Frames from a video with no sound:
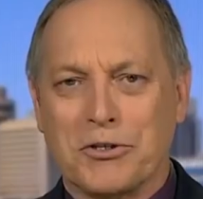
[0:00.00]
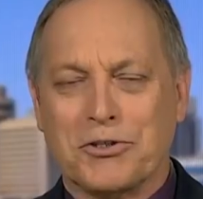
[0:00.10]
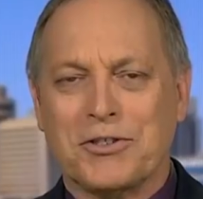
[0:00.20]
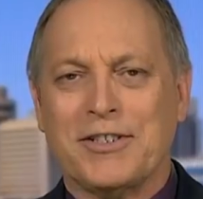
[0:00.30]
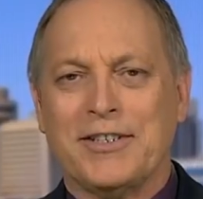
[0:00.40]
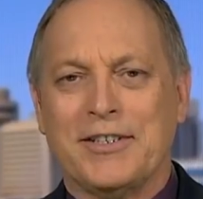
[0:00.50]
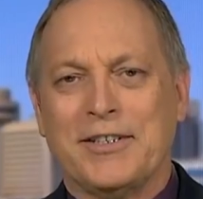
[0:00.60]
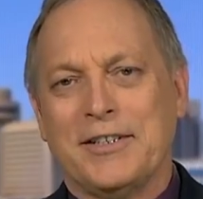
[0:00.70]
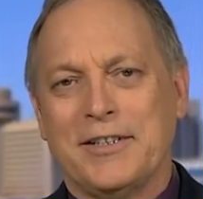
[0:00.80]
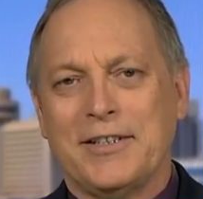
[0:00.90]

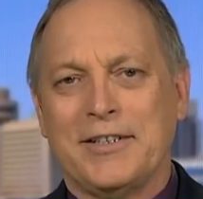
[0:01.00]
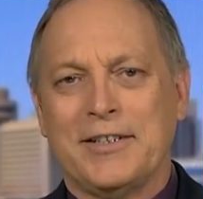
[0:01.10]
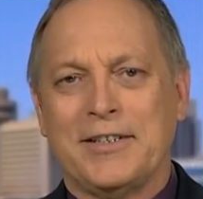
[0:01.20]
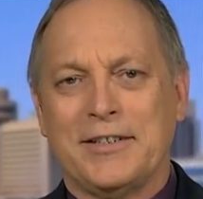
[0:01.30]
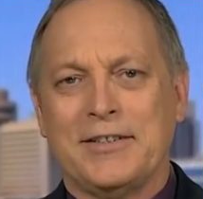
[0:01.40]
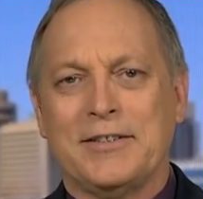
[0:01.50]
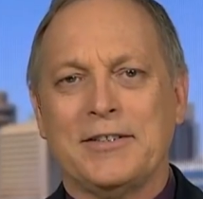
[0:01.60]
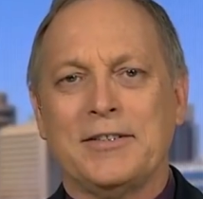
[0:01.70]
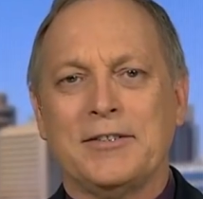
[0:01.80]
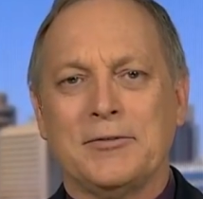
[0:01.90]

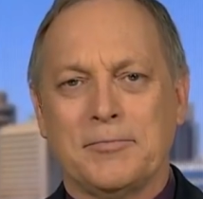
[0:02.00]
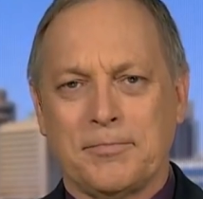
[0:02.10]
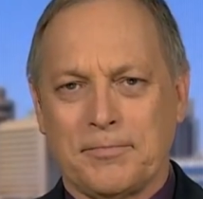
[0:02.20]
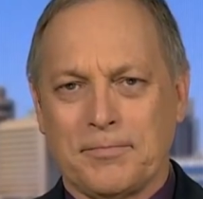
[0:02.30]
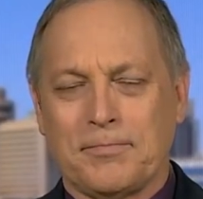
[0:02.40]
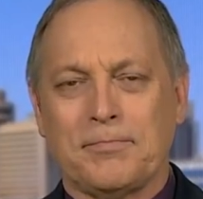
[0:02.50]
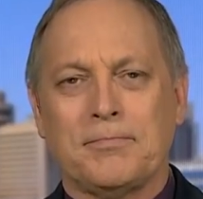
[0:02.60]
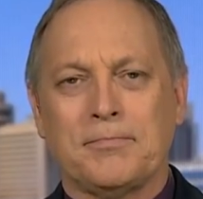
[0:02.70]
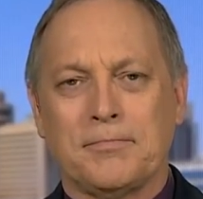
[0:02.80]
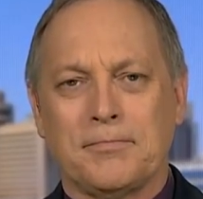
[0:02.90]

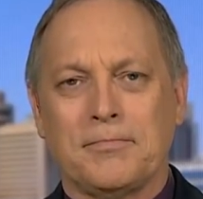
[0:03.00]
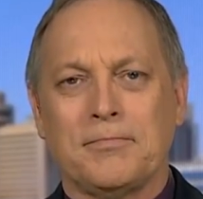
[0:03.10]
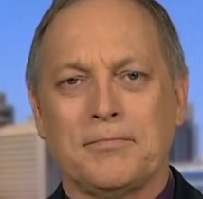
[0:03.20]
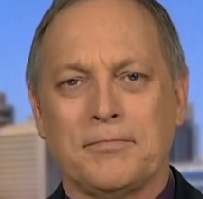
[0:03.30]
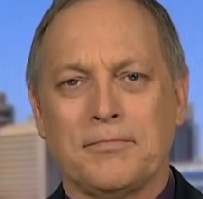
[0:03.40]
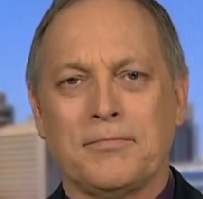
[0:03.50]
No words are spoken by the person on screen.